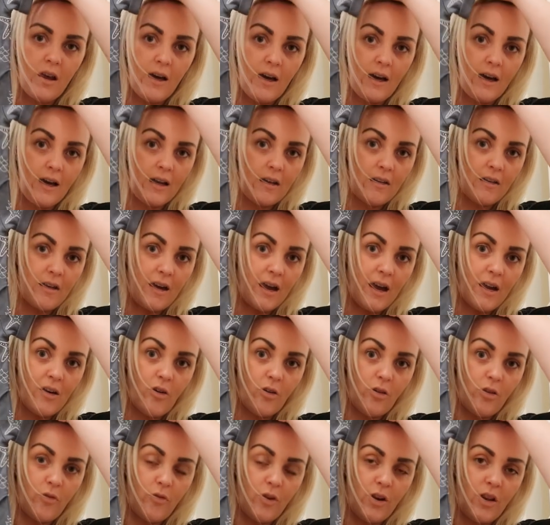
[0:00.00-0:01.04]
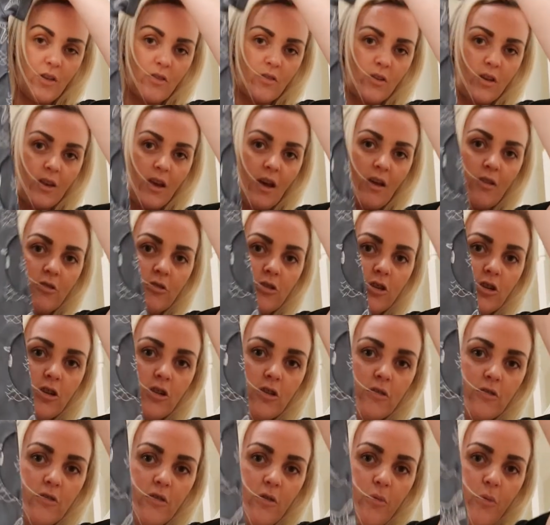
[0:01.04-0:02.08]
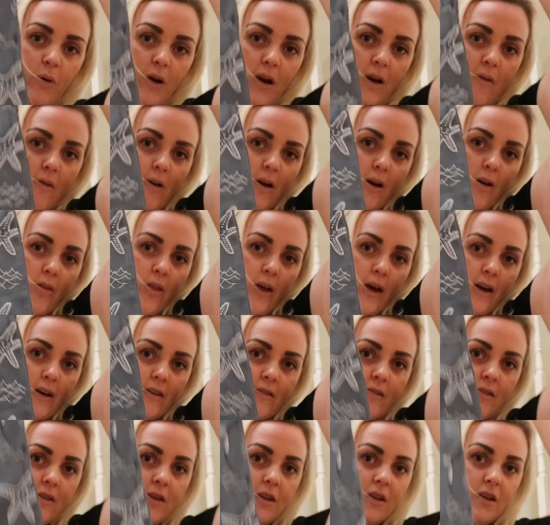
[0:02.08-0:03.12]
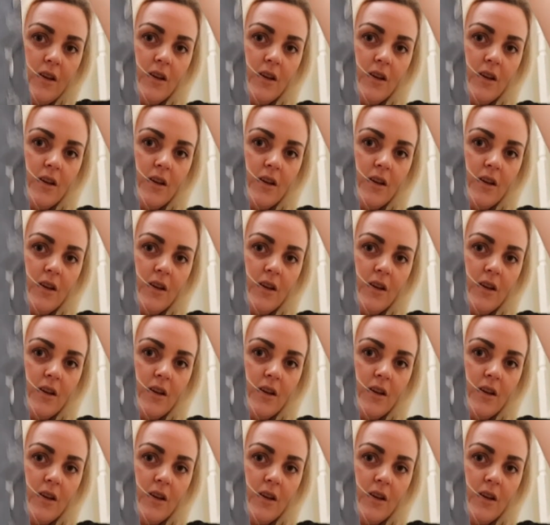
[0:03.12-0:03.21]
And I know that Vinny's going to get loads of wear out of that.